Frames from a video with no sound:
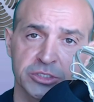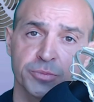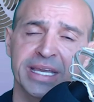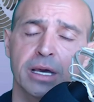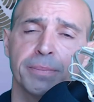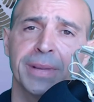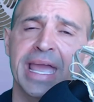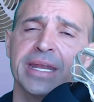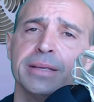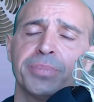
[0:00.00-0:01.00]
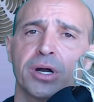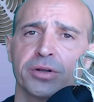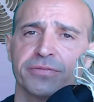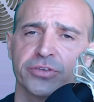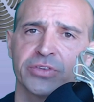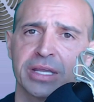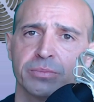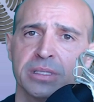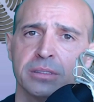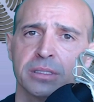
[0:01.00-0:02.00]
you make up any part of your
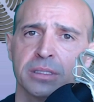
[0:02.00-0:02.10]
statement?